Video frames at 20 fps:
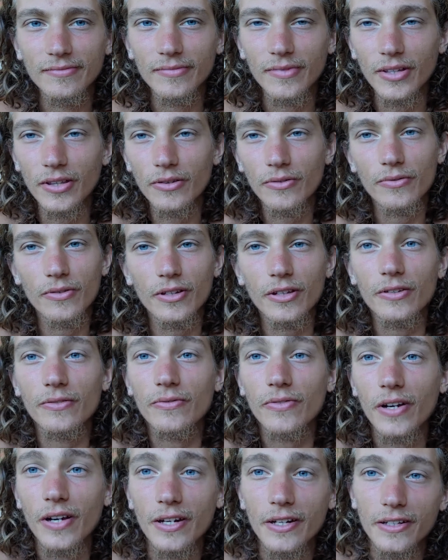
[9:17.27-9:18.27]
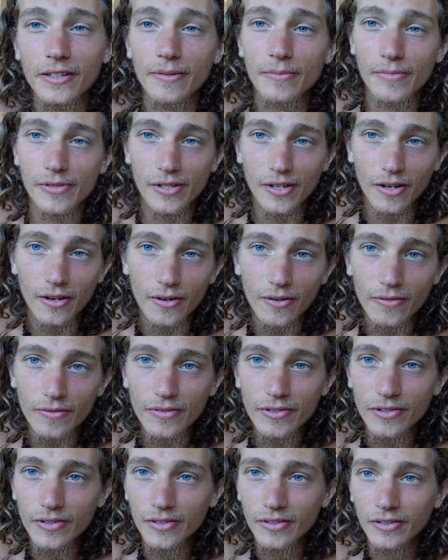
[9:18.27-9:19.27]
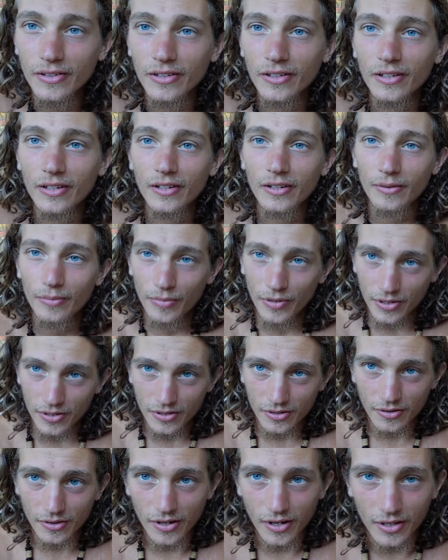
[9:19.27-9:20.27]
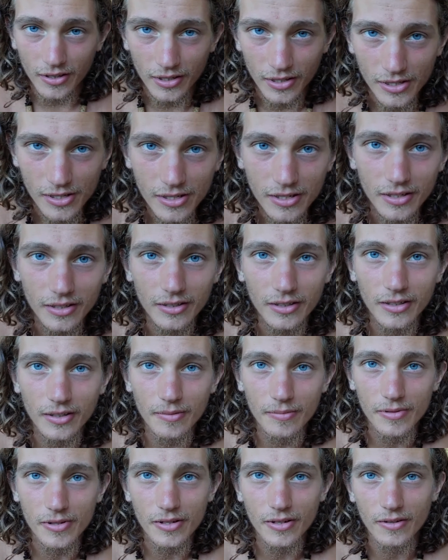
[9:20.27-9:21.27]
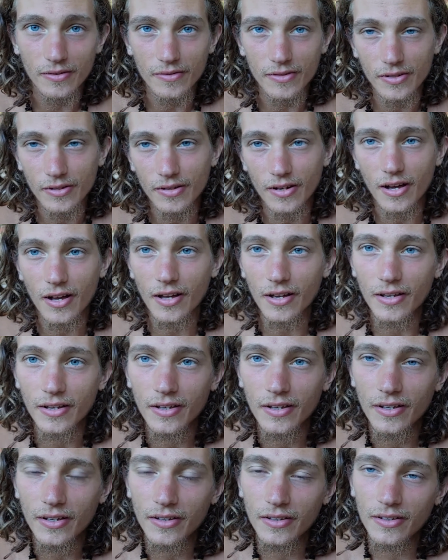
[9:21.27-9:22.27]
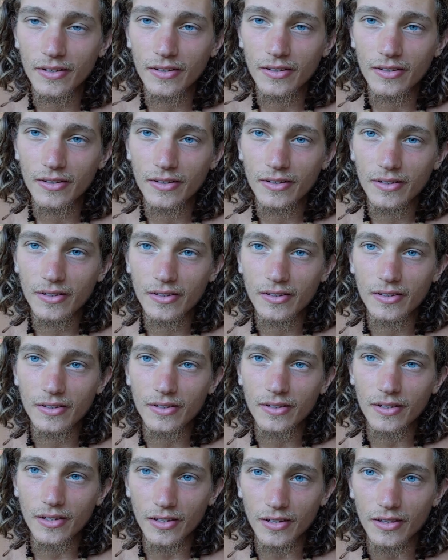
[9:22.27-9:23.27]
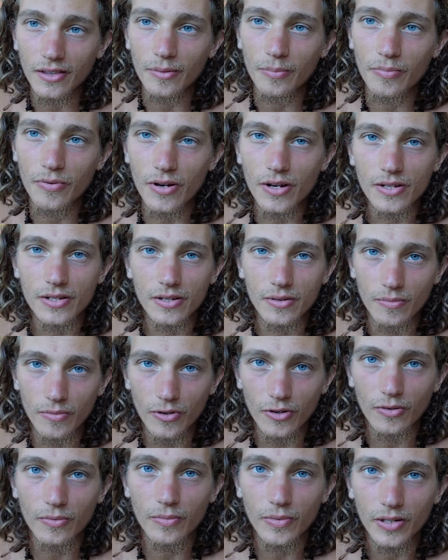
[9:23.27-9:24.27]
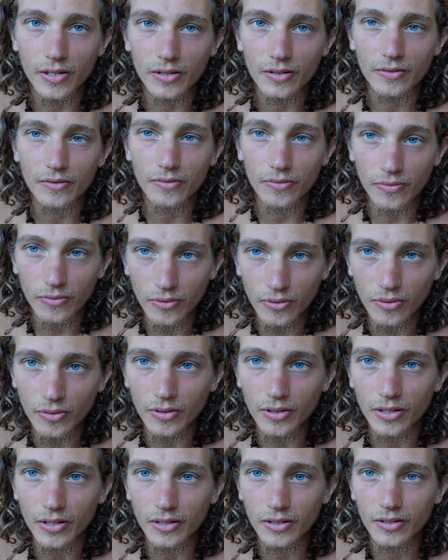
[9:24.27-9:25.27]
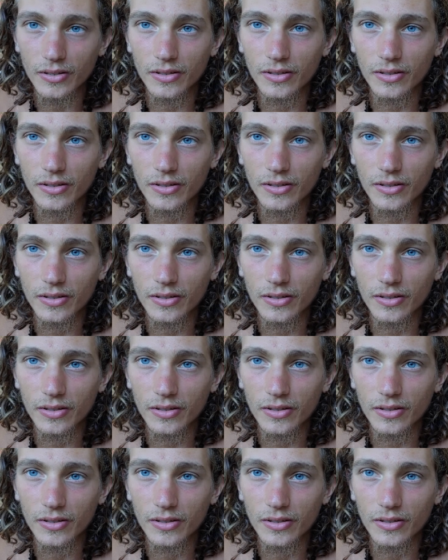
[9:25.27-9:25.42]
And they're really fighting themselves because they're not listening to themselves. They're not in the present moment fully.